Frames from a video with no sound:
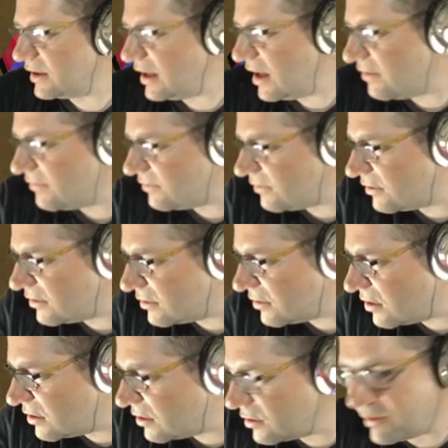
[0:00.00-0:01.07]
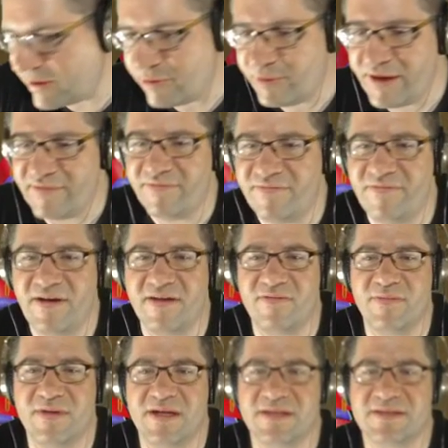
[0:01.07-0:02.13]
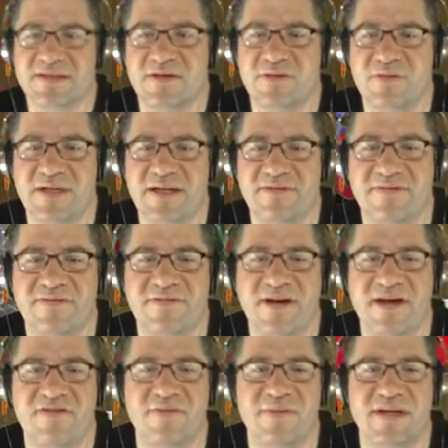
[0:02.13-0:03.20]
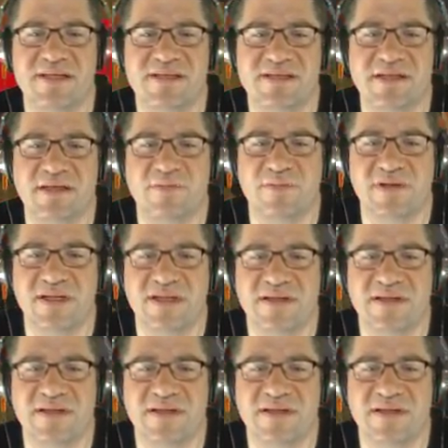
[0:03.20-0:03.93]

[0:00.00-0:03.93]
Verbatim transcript: how far along are we? We have five minutes. We have five minutes to complete